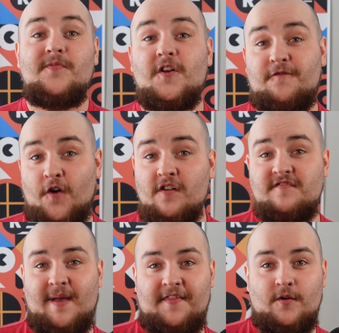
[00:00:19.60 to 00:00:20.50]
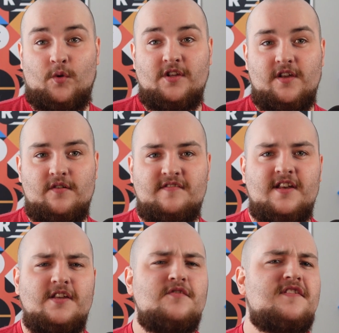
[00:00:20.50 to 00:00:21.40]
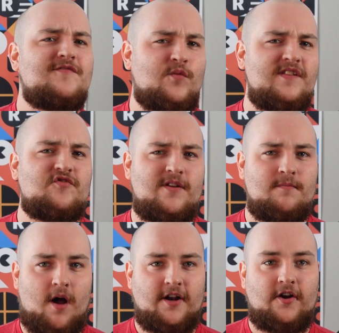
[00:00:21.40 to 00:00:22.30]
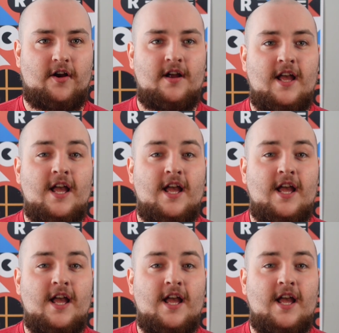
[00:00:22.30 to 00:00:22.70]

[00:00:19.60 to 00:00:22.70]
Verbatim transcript: The first method we'll use uses Restream Monitor,